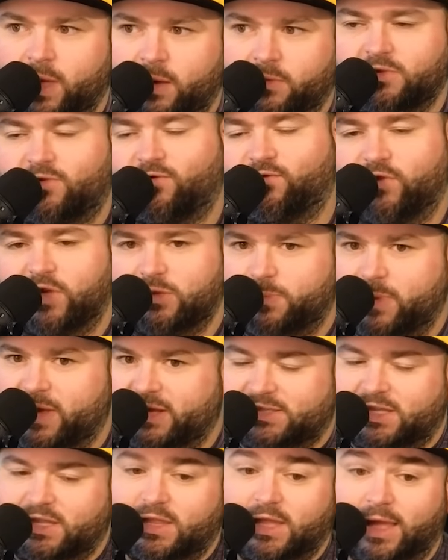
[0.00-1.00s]
That was fifth
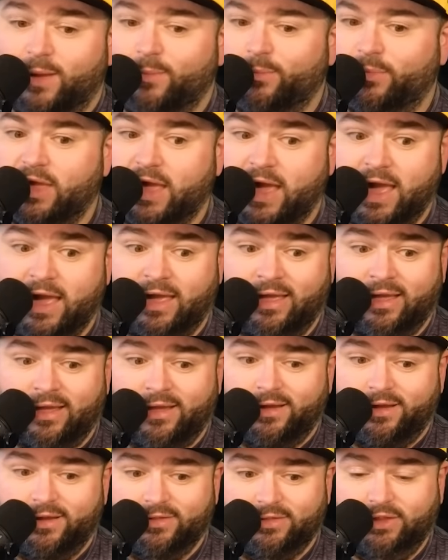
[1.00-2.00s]
best in the NBA.
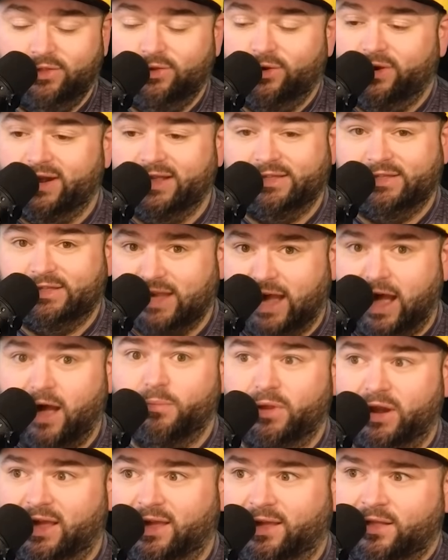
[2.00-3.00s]
I think they're going to
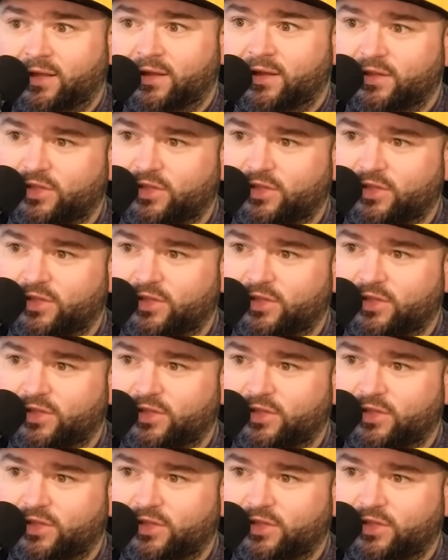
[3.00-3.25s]
dominate